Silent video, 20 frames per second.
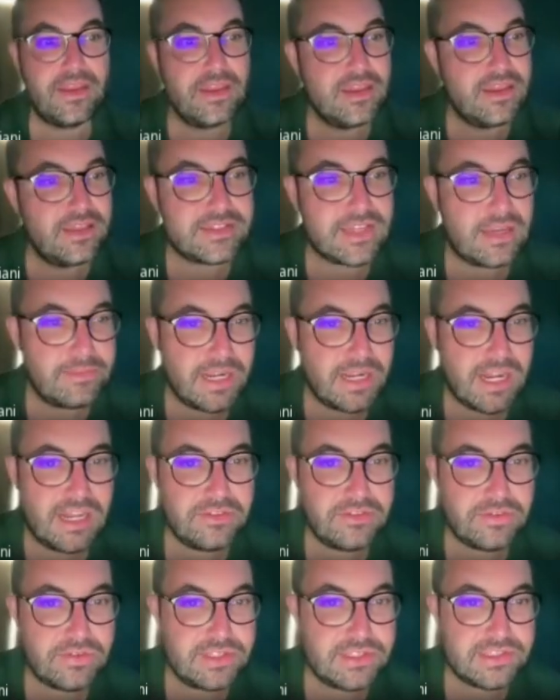Some
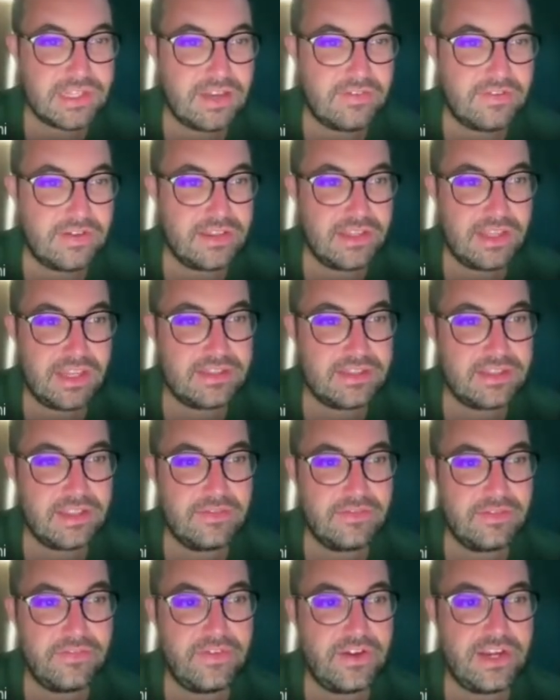countries have
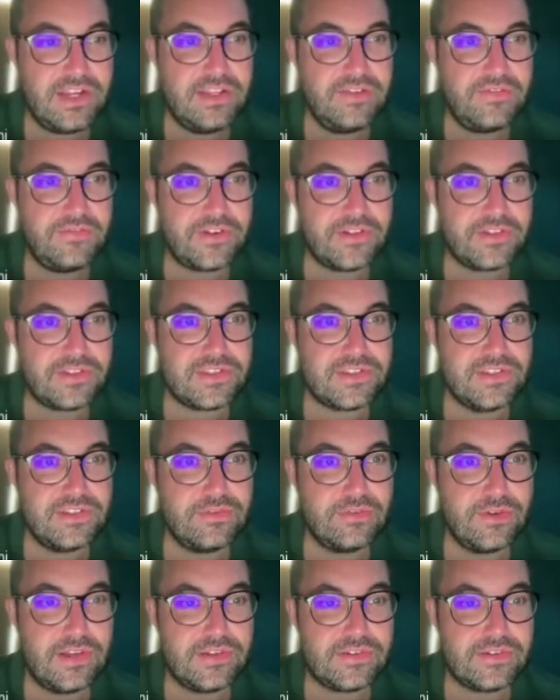a very different
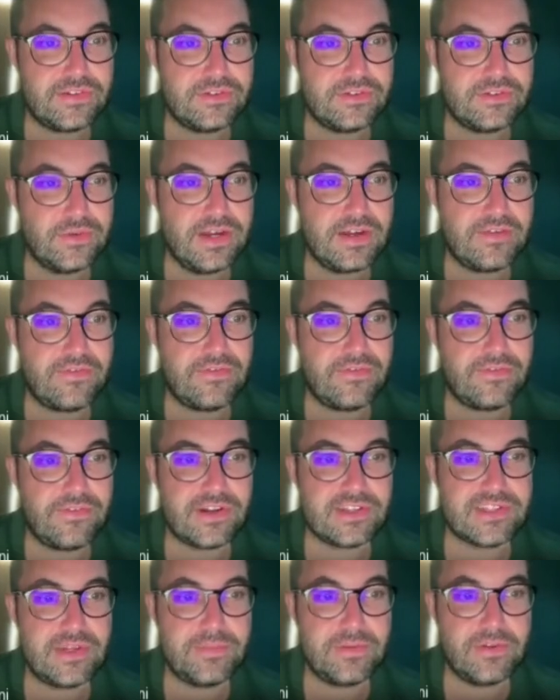situation where, for
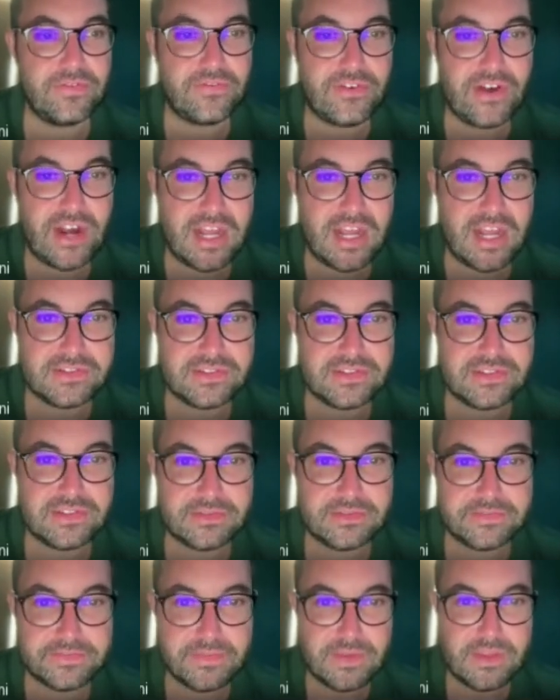example, France,
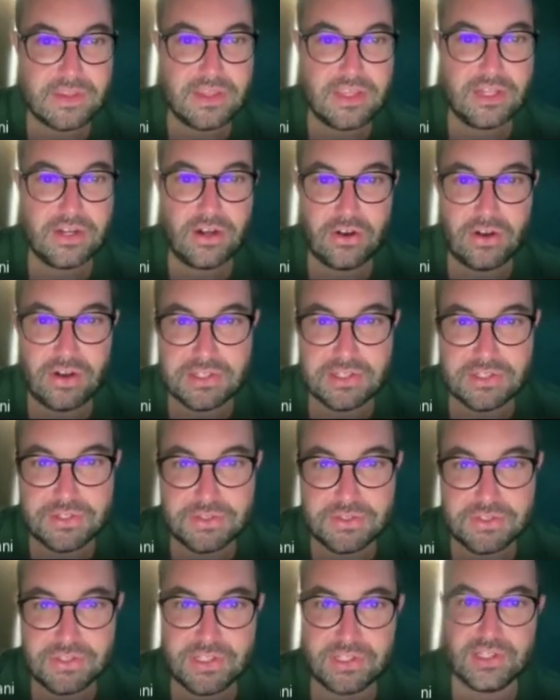in orange, you
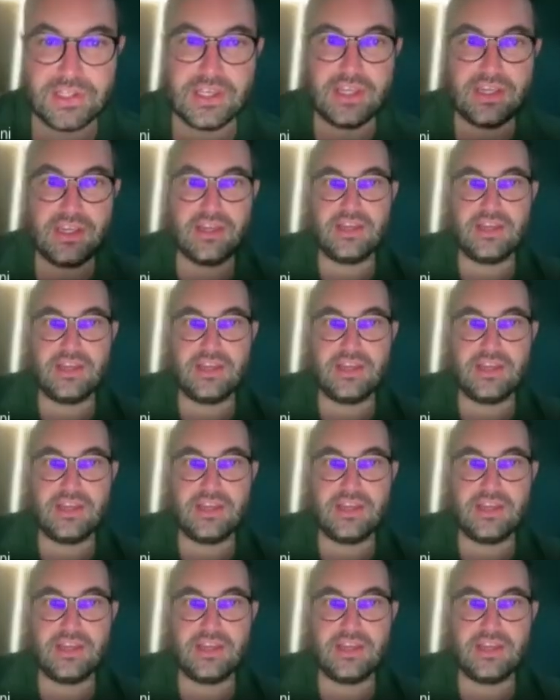see the